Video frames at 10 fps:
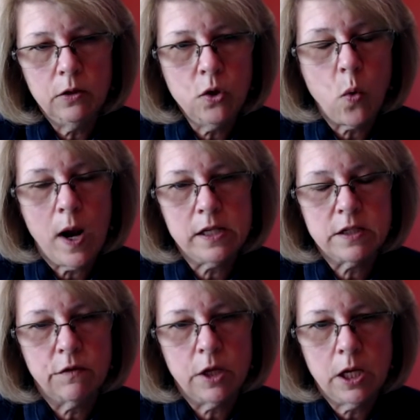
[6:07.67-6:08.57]
new ways
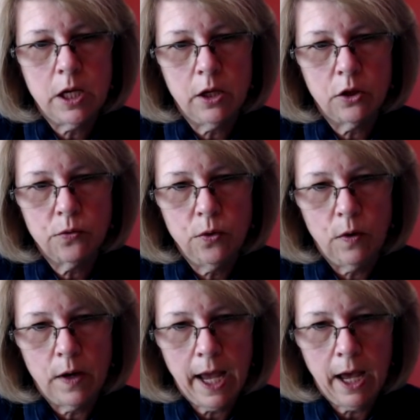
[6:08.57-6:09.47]
of thinking through
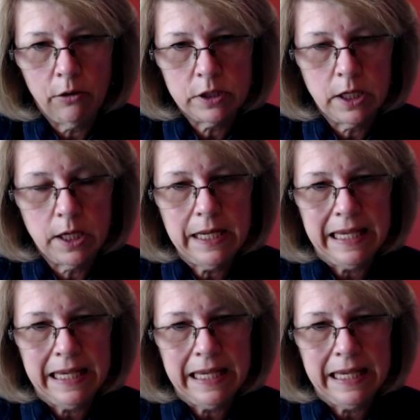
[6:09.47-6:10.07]
and how to